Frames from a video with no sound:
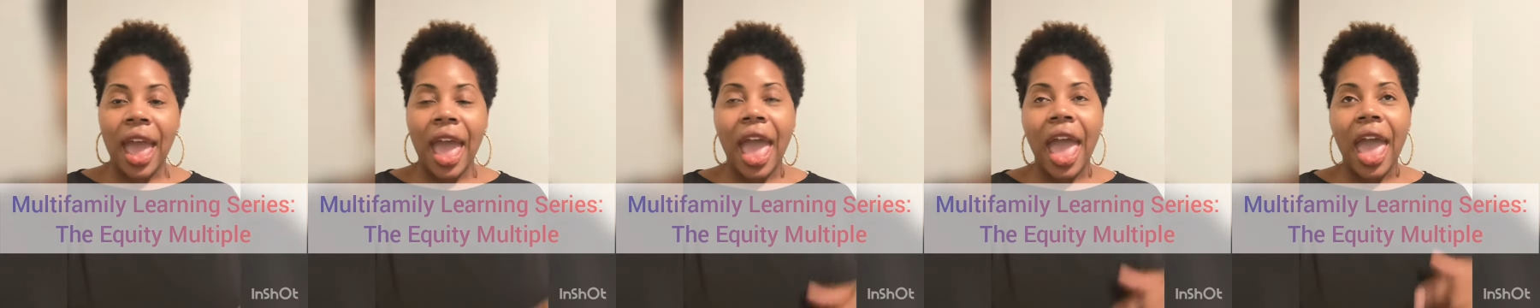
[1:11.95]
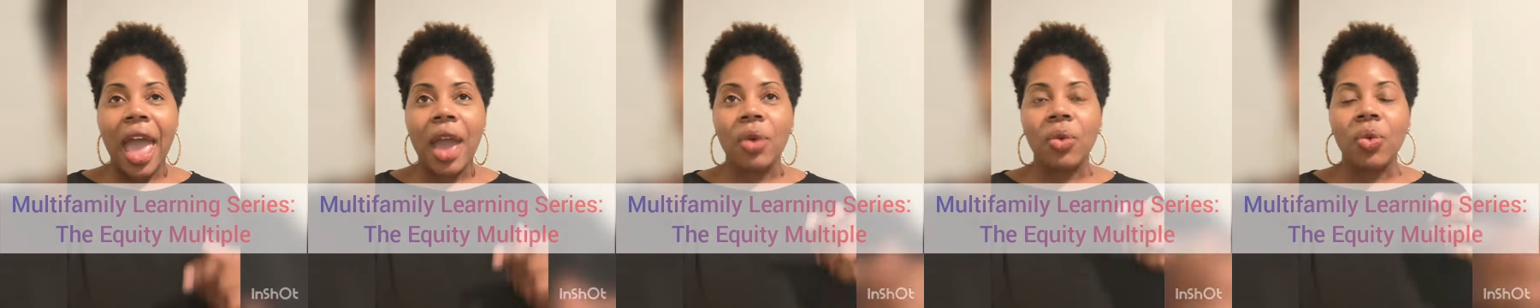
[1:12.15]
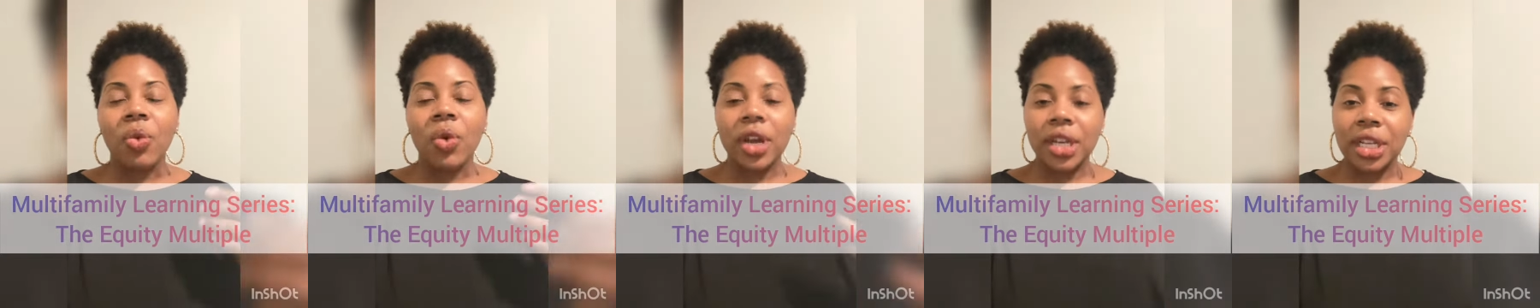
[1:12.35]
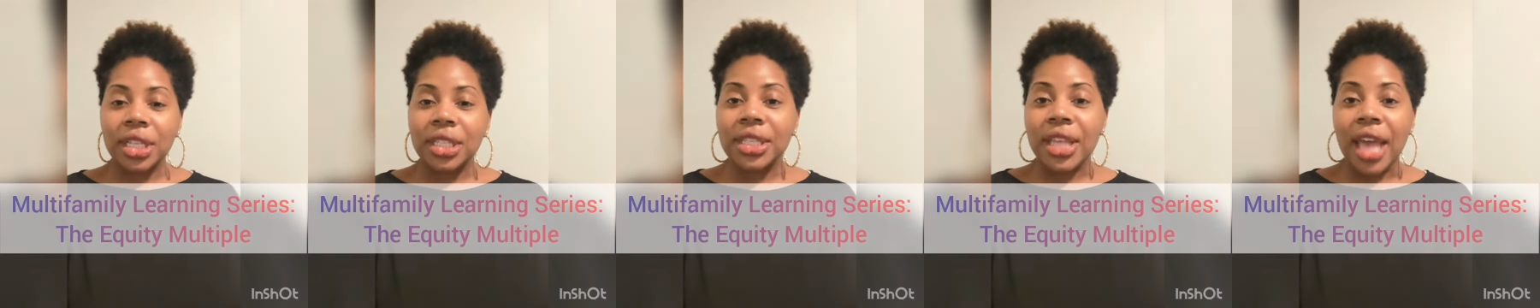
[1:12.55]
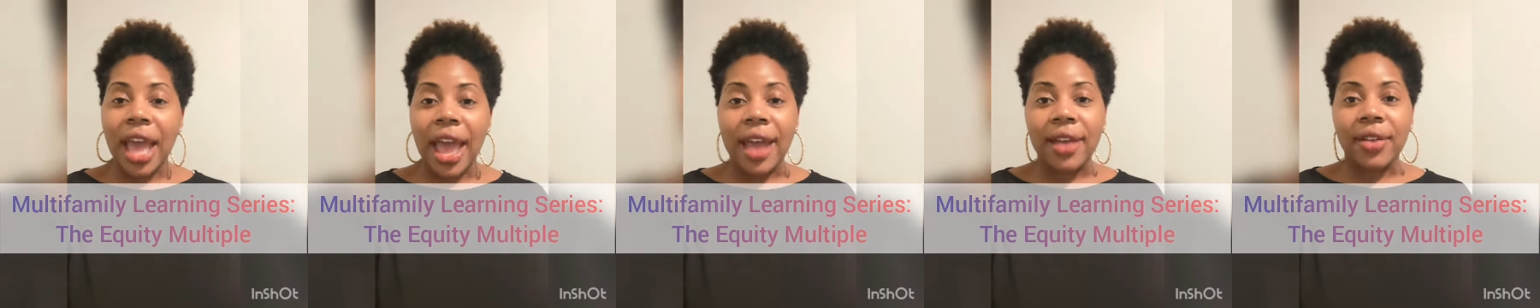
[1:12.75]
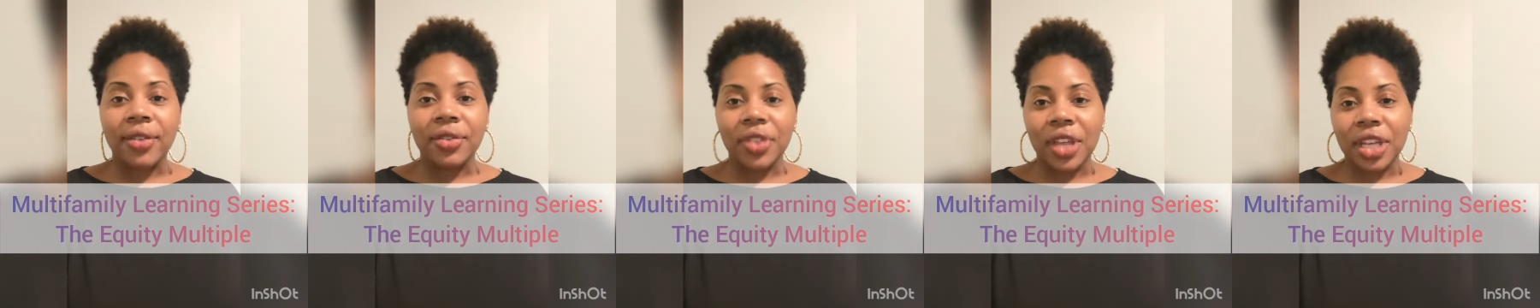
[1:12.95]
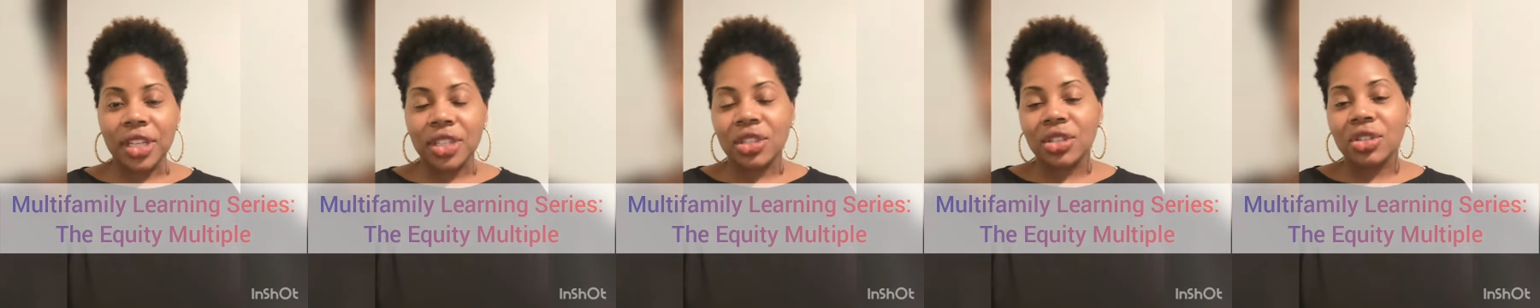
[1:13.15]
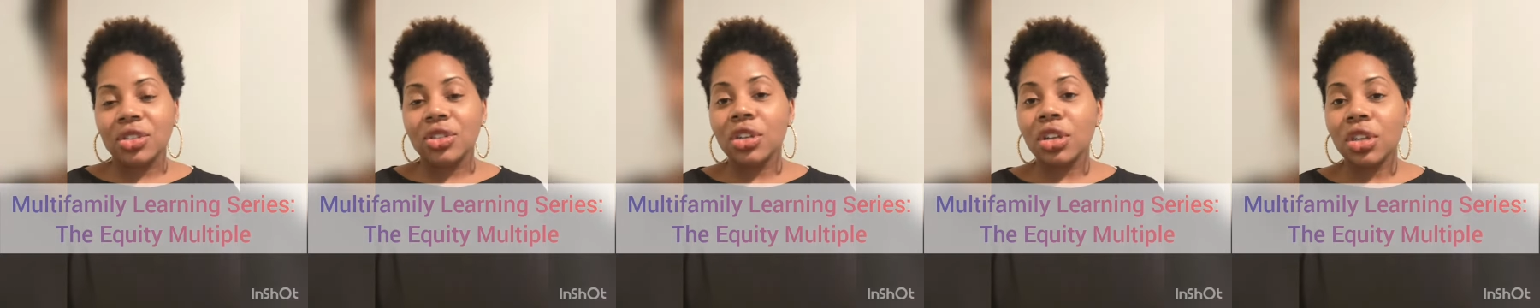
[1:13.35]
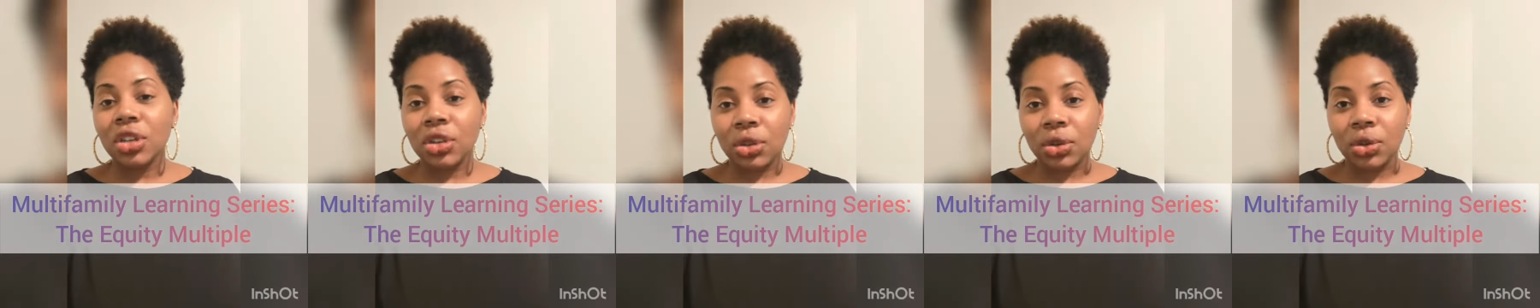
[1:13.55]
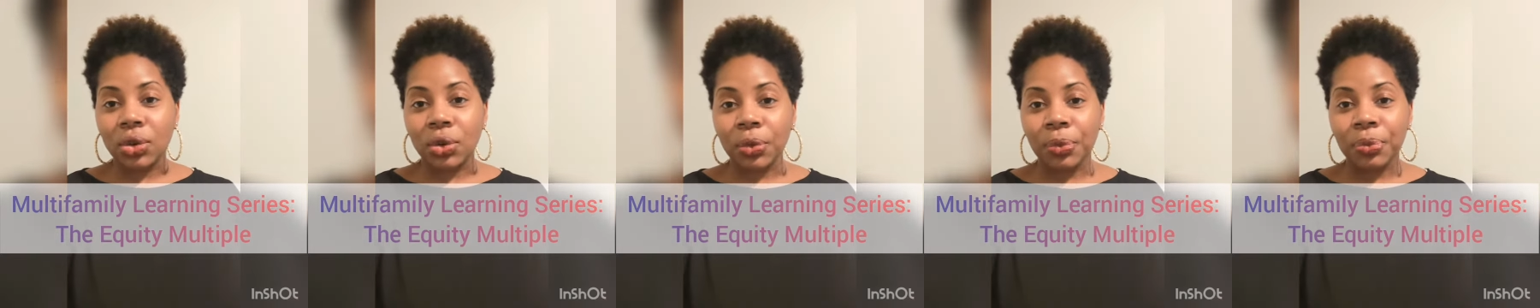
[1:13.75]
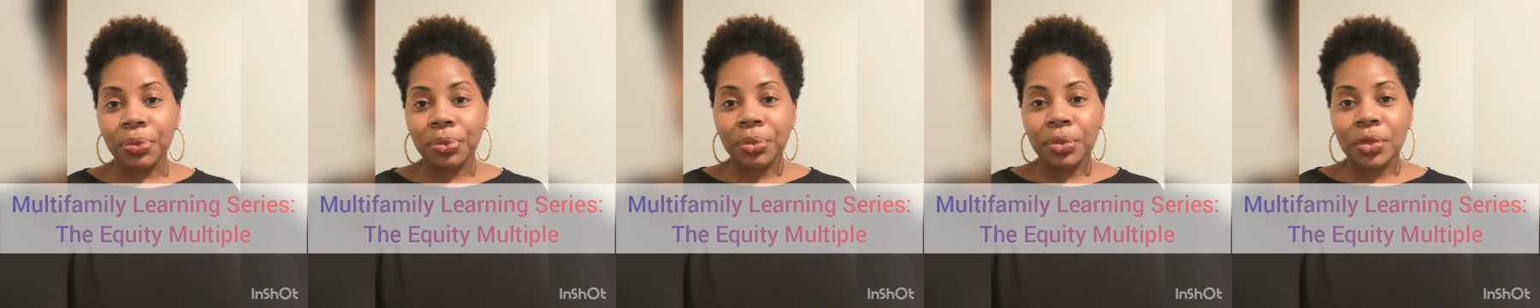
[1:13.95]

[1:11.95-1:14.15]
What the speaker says: And what is that? That's 2.